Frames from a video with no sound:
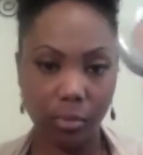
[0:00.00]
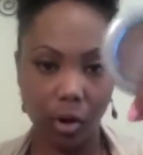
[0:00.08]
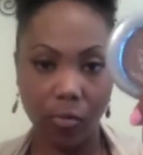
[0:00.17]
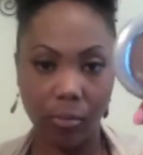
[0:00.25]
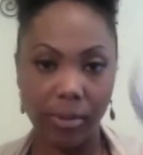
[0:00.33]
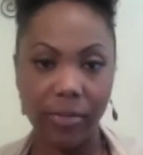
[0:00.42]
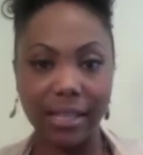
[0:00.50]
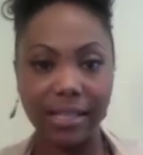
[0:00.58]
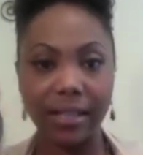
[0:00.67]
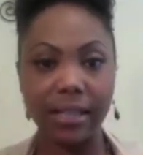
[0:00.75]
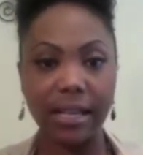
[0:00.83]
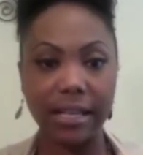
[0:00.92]
over my face
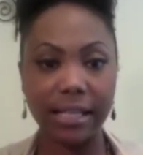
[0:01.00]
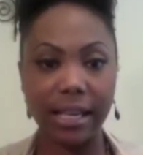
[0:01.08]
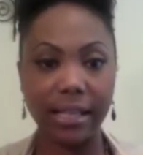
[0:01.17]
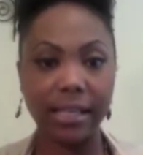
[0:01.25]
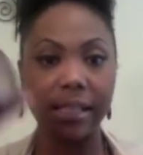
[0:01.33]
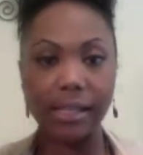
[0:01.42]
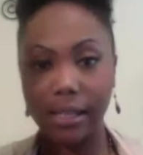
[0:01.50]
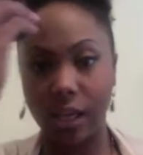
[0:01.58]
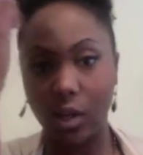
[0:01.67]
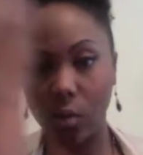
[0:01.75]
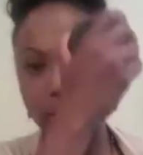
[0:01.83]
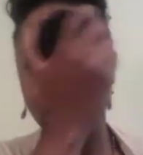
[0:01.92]
and then I take this
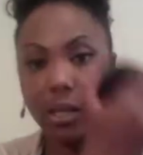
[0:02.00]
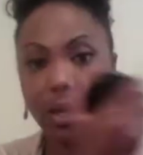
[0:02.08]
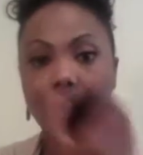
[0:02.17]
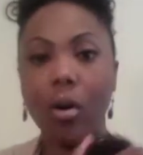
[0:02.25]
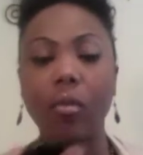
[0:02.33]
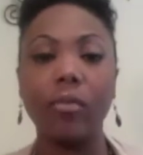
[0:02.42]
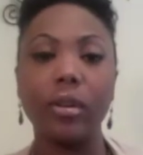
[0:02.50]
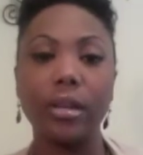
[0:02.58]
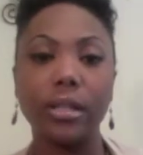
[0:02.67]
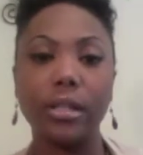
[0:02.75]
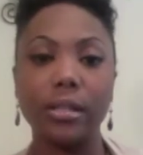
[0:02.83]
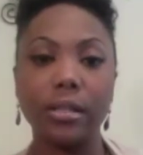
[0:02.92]
and quickly go over
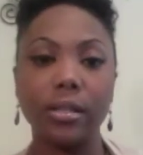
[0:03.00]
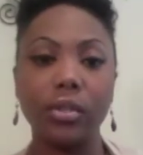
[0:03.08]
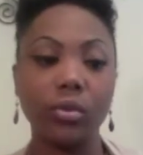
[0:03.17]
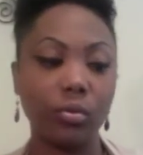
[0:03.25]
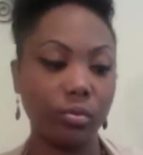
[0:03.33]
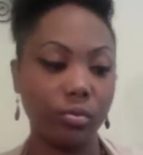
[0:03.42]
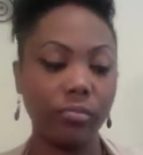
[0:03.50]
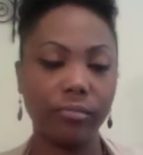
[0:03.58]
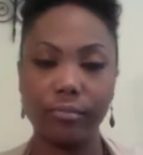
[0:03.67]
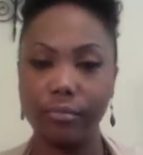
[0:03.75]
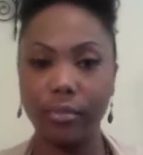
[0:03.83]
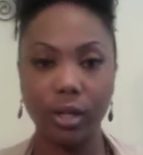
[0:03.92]
it to
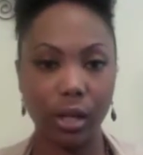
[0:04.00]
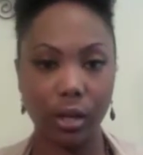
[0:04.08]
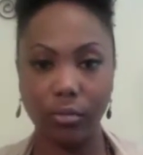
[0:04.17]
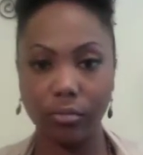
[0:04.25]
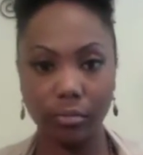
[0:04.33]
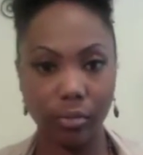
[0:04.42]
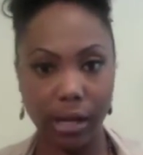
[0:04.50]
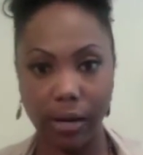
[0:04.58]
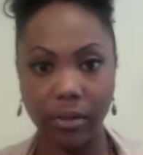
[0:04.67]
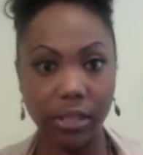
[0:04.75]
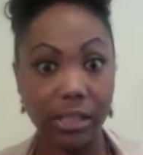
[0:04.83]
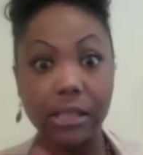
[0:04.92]
you know,
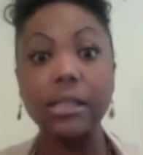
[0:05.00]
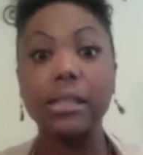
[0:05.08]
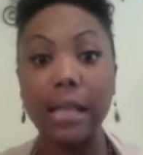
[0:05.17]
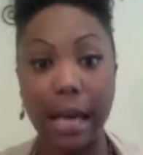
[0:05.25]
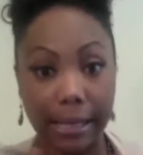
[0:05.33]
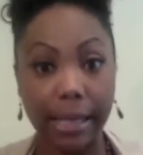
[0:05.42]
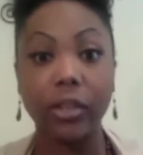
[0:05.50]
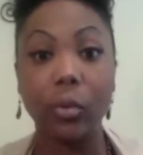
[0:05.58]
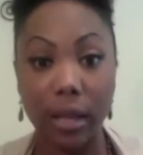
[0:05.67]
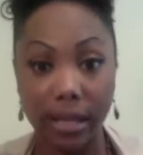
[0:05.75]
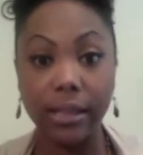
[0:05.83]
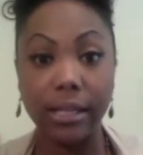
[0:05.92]
whatever. It just looks, I like the
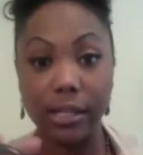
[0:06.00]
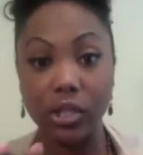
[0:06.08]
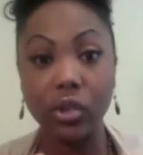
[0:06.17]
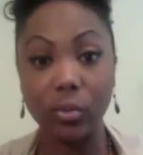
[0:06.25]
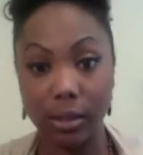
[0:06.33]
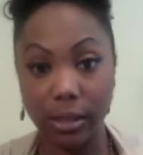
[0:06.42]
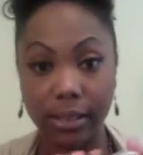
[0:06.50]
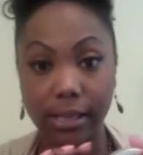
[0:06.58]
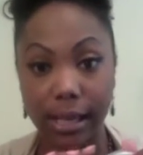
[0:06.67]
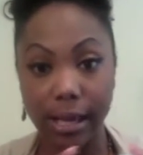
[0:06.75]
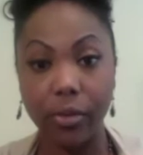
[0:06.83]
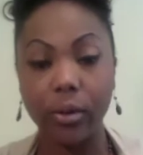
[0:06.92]
way these two look
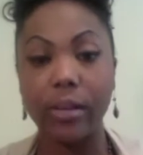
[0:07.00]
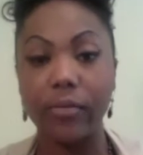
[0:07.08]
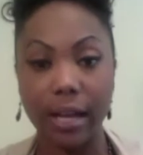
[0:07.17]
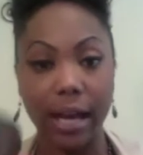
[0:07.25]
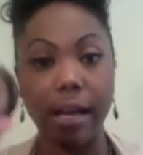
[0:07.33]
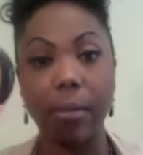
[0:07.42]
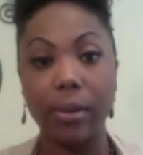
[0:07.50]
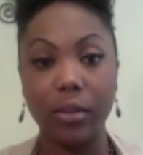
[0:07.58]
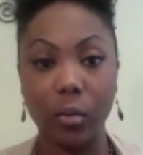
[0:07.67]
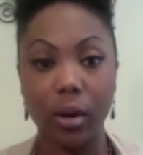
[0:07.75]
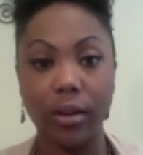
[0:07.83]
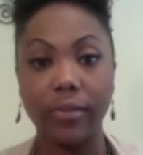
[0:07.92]
together. If not, I'm
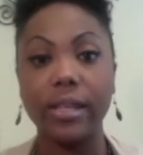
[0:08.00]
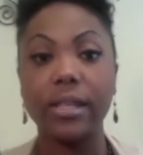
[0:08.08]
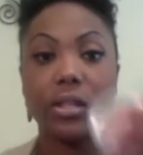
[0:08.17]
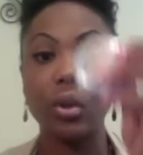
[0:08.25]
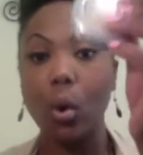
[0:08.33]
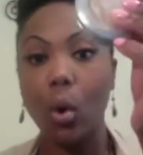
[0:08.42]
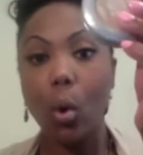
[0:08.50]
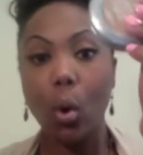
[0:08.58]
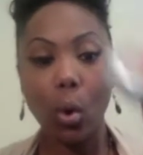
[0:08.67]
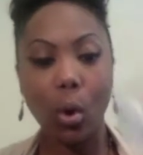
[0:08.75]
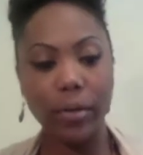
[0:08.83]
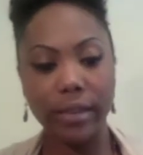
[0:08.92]
either wearing this
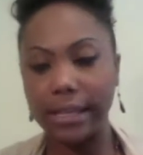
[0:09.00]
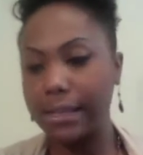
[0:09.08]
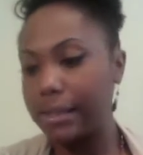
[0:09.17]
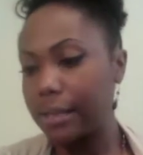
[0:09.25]
or this.